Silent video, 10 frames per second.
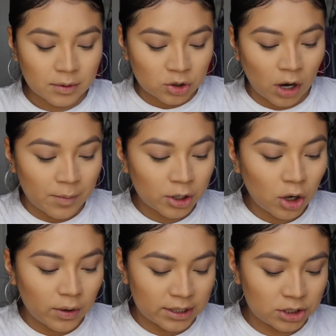So I'm gonna
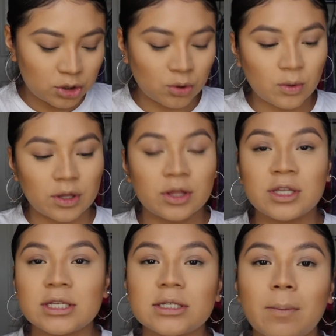go into
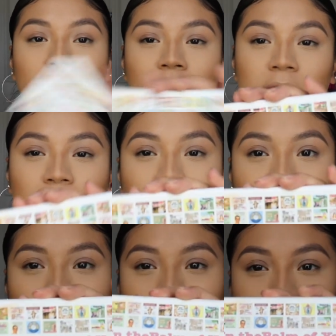this palette that we
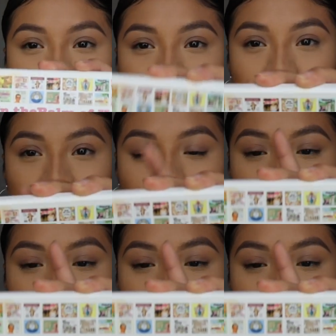got. This is the